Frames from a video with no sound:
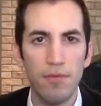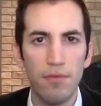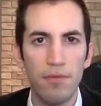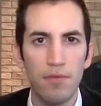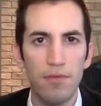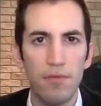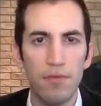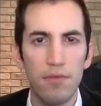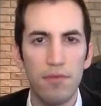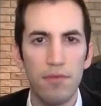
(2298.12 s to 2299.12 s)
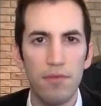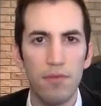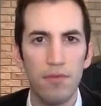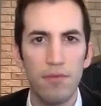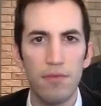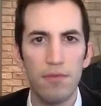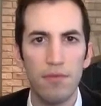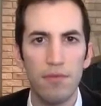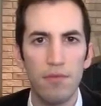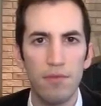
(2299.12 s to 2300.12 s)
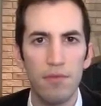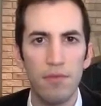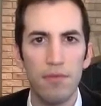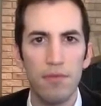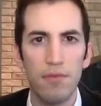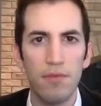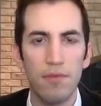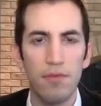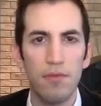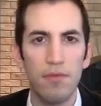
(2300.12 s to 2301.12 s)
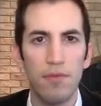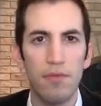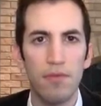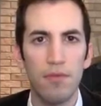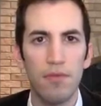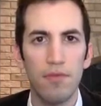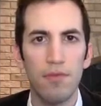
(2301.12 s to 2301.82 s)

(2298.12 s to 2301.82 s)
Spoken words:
This person isn't speaking.